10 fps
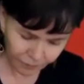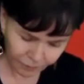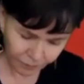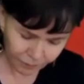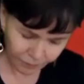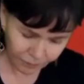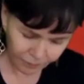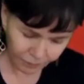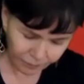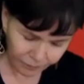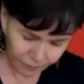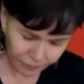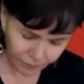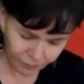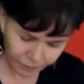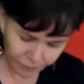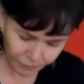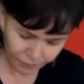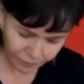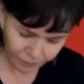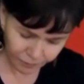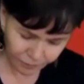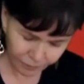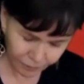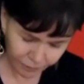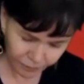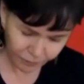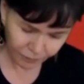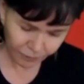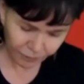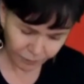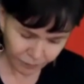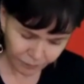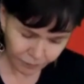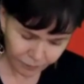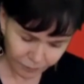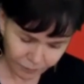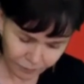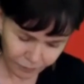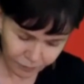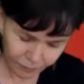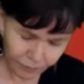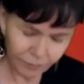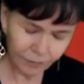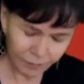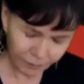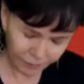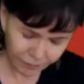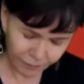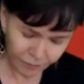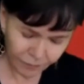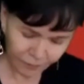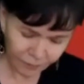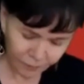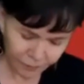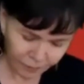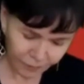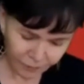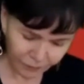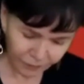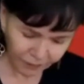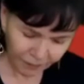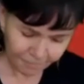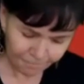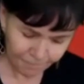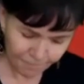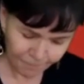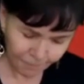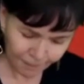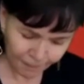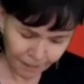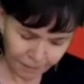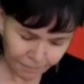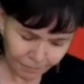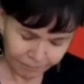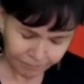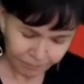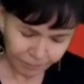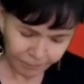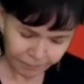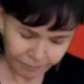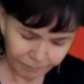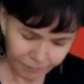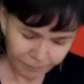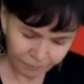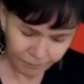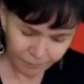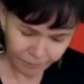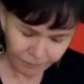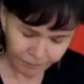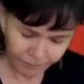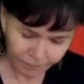you can bring it out of them and put it on paper visually,